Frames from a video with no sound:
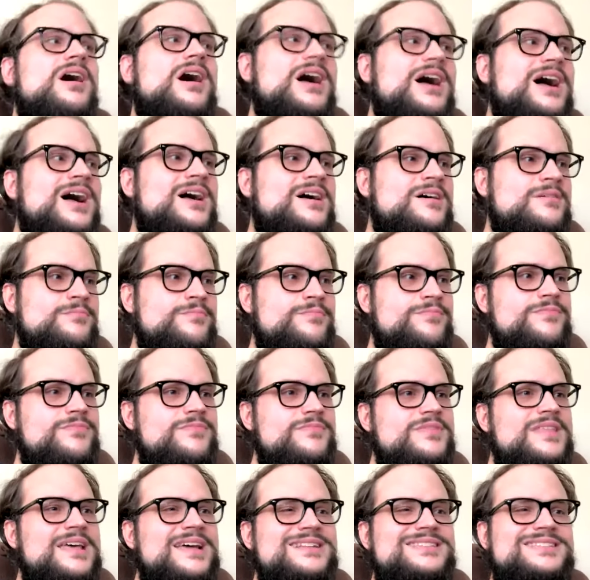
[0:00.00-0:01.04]
Um,
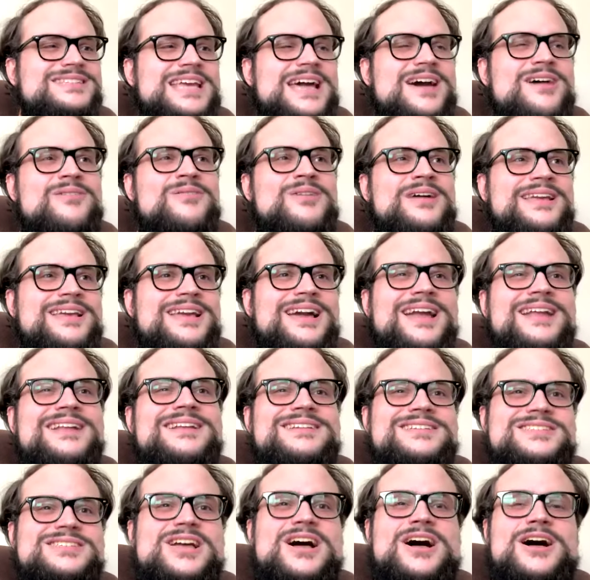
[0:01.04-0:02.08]
that's how I
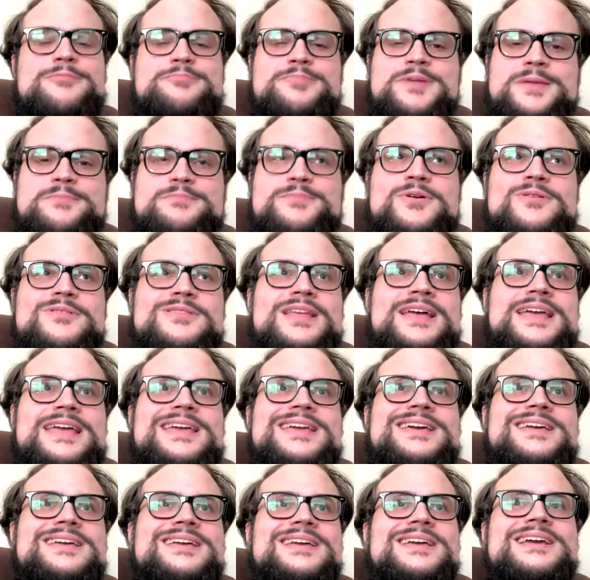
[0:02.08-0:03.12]
kind of saw people
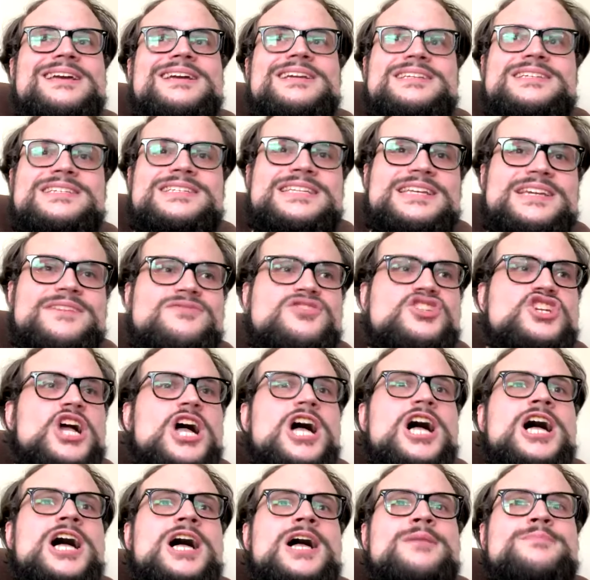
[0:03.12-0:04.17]
like Steve
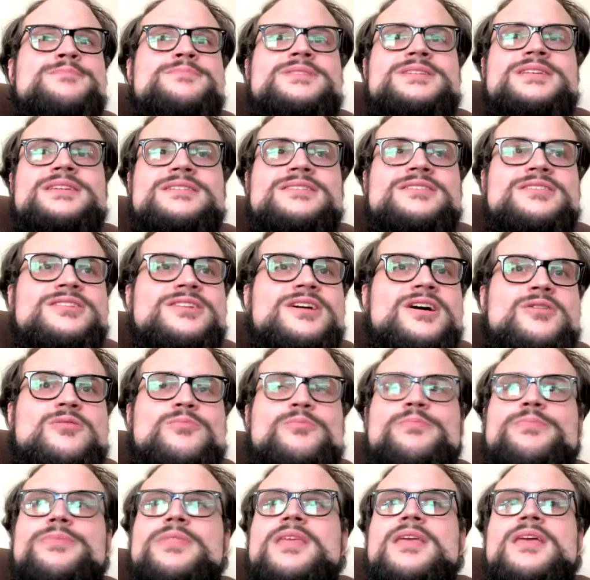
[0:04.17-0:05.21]
Jobs and, you
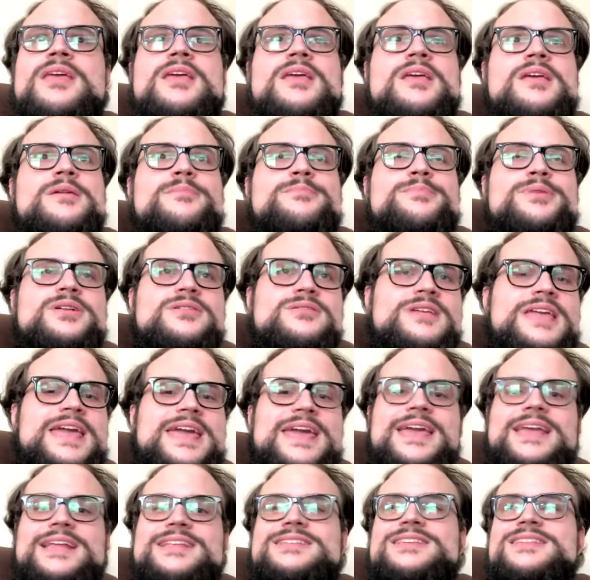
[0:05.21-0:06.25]
know, Bill
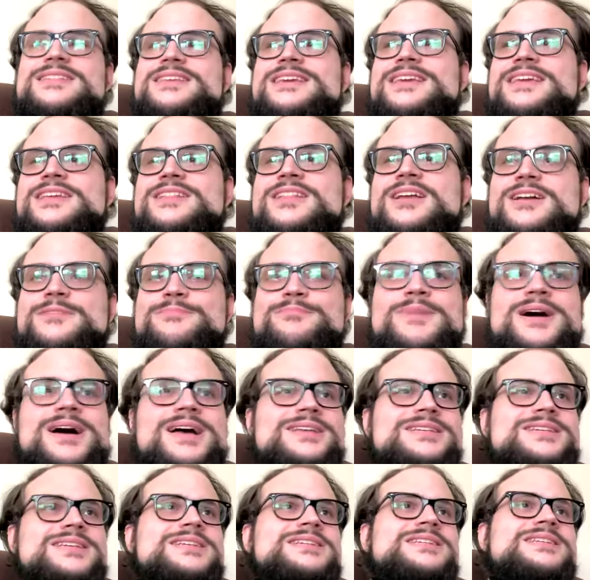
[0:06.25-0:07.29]
Gates and the Elon
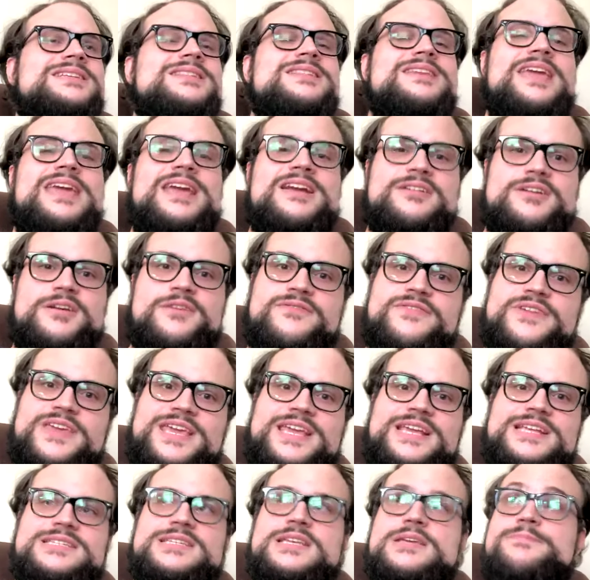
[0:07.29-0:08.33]
Musks and the Gary
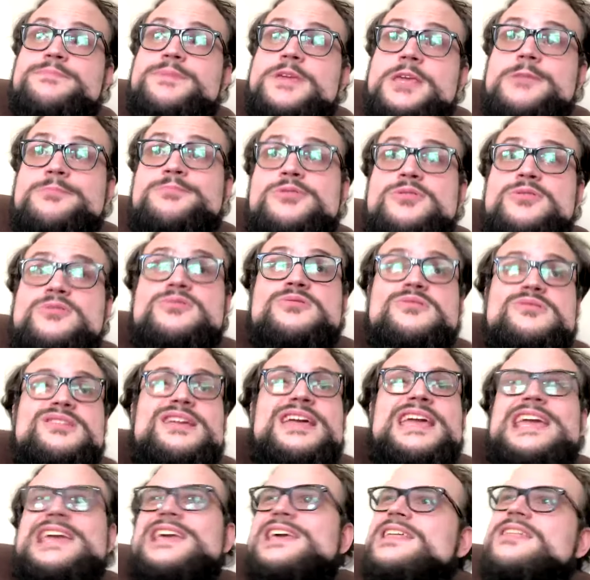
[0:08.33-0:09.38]
Vee's, like people who are
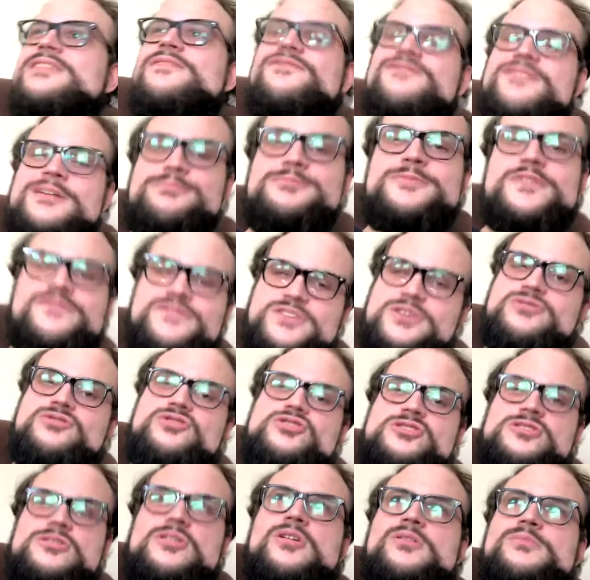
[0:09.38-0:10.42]
like from the
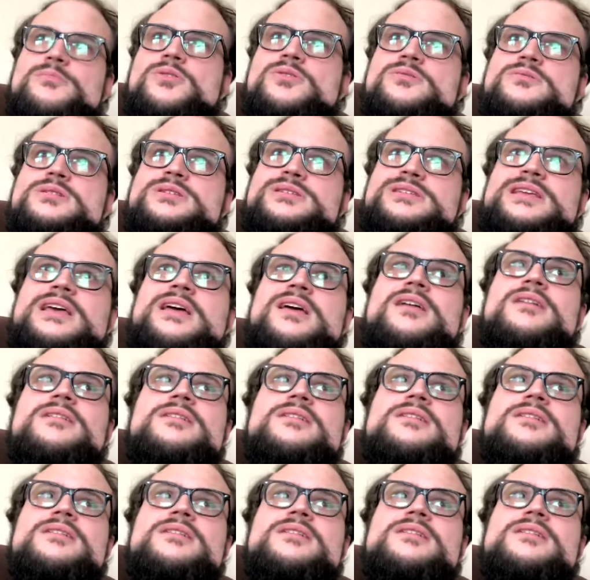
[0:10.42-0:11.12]
future almost.